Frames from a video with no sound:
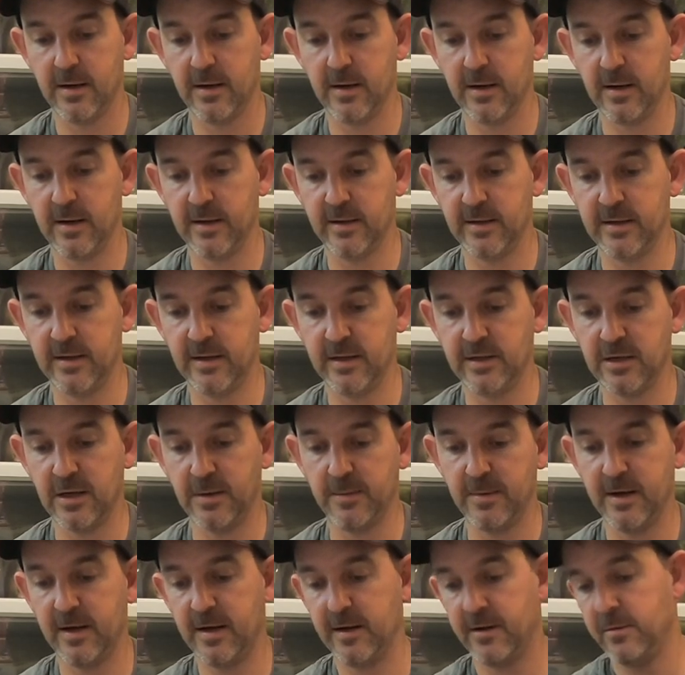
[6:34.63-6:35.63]
Connect the
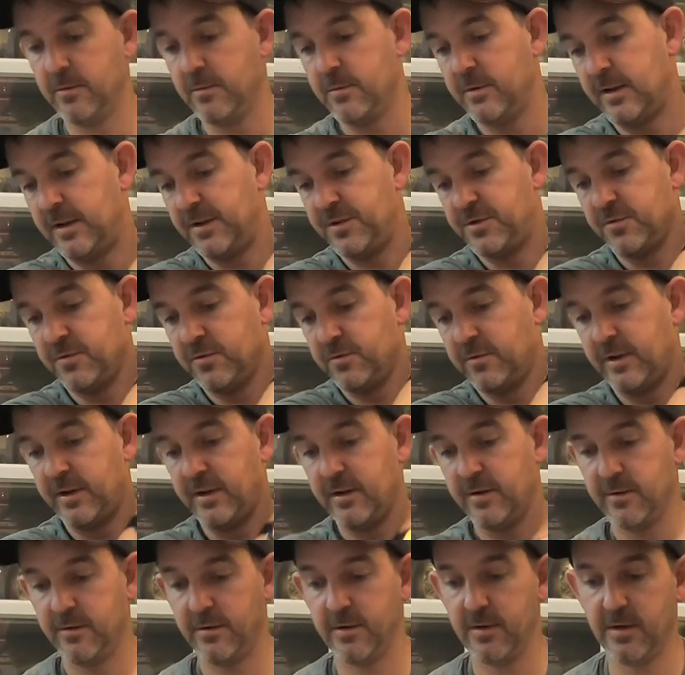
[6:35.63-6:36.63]
T-shaped handle, that's
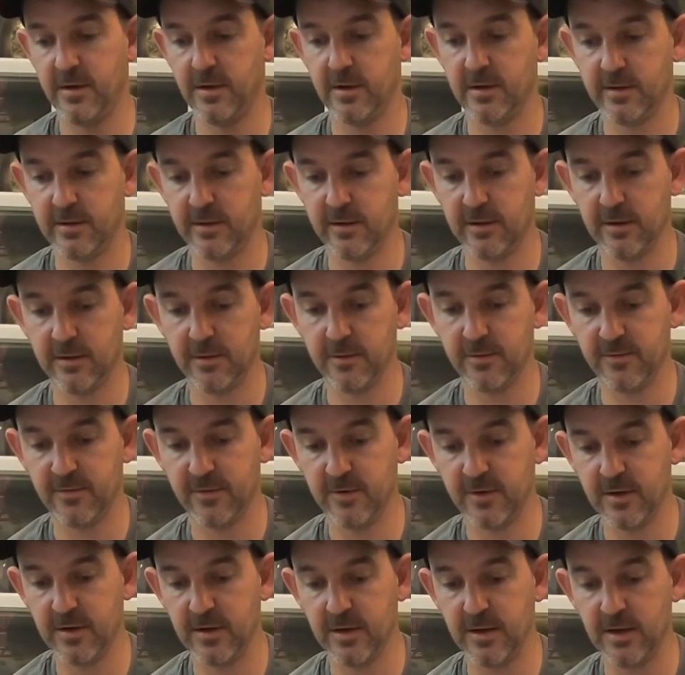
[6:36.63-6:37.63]
already on, to the lower
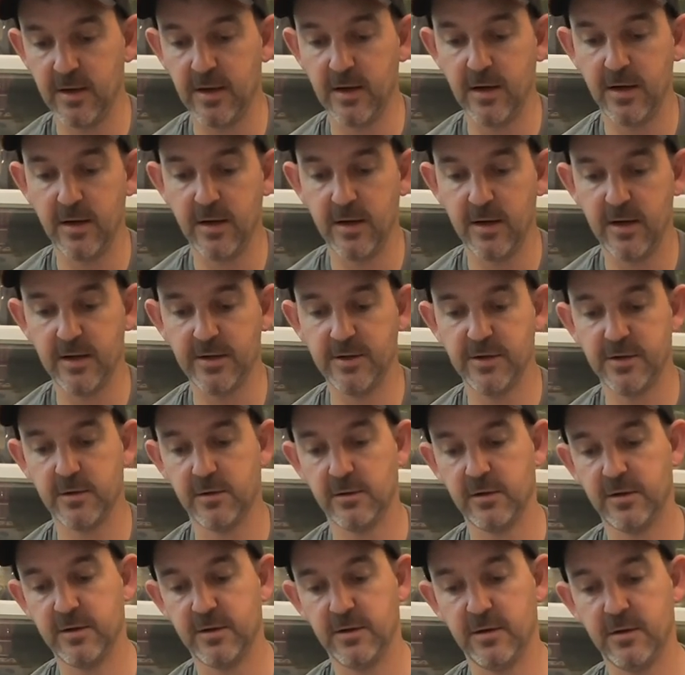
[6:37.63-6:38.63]
rod, and
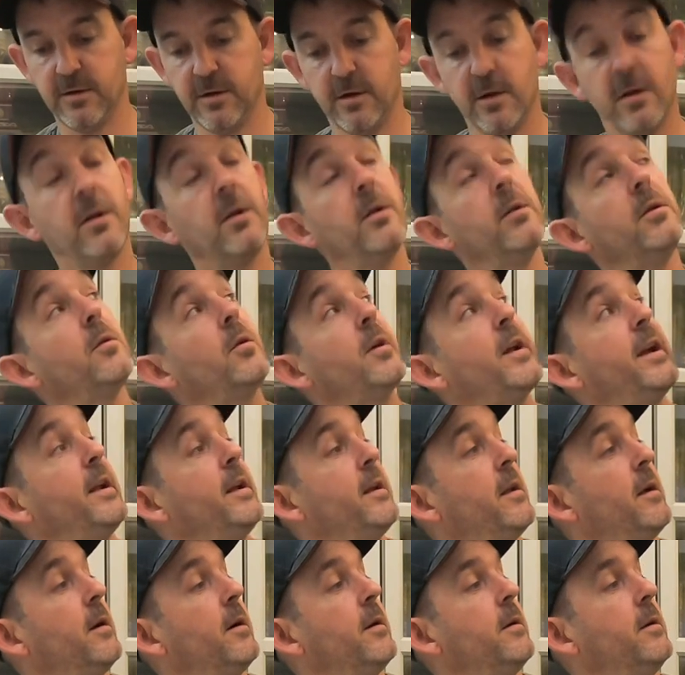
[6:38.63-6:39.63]
tighten
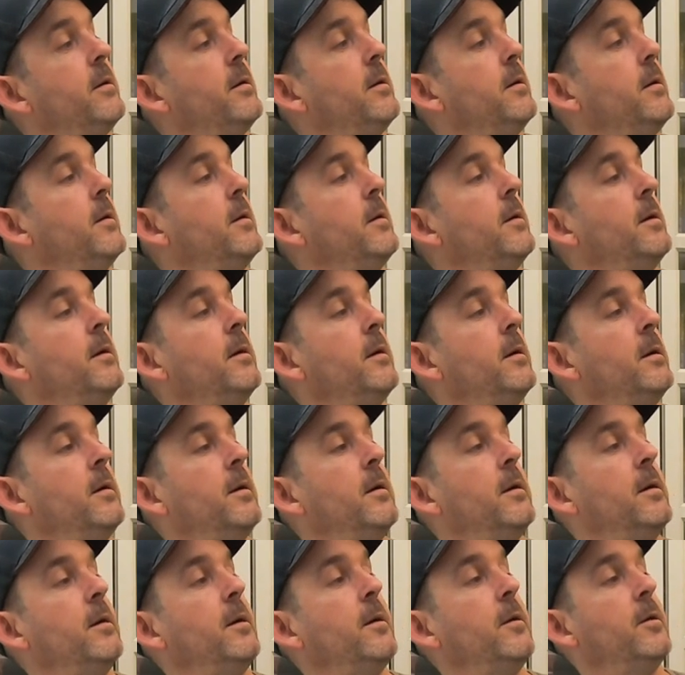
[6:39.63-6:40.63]
locking nut,
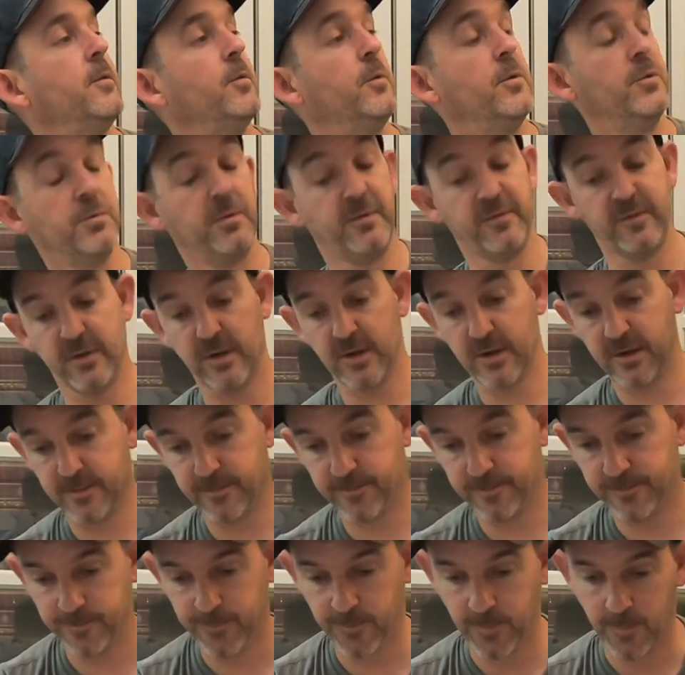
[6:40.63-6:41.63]
which we've
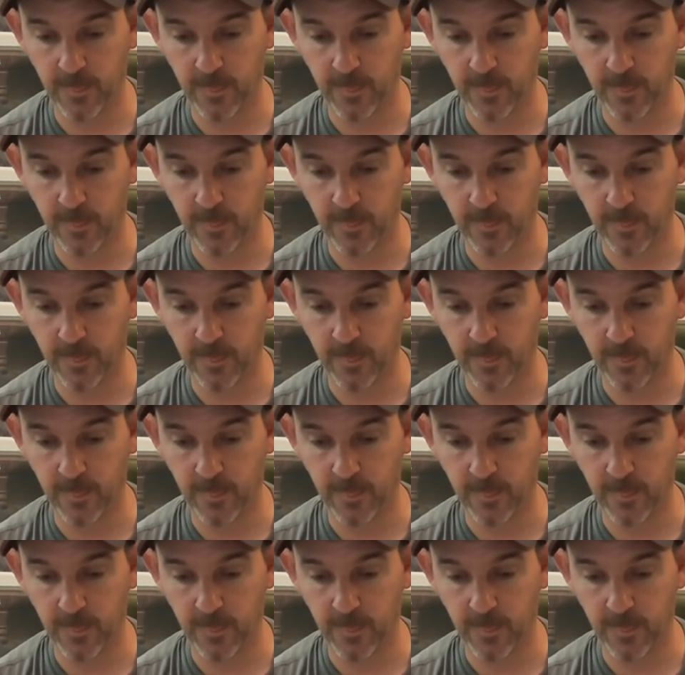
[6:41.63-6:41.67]
done.